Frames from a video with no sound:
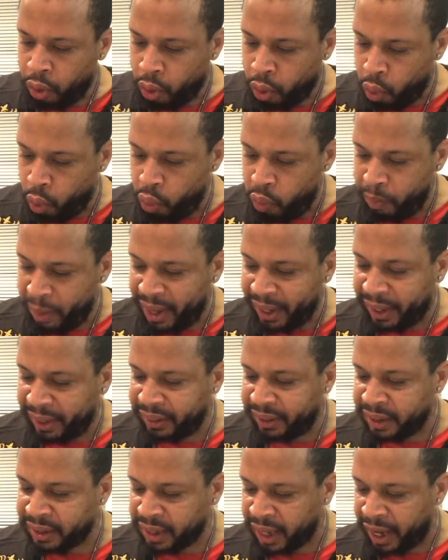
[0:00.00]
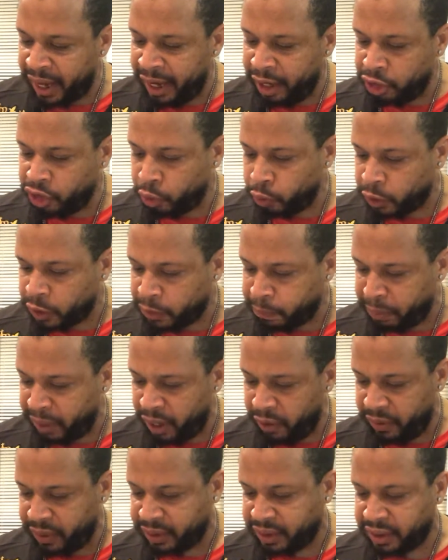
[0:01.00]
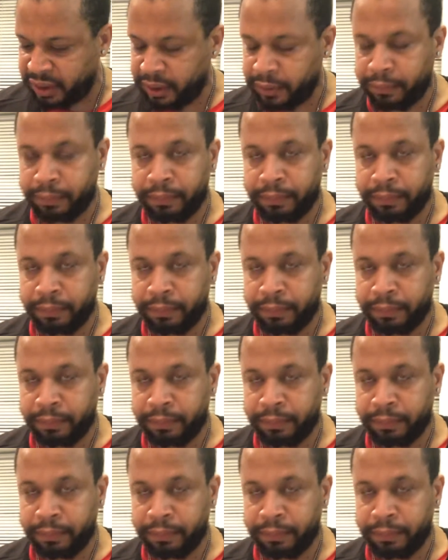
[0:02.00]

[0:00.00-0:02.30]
Who maketh his angels spirits?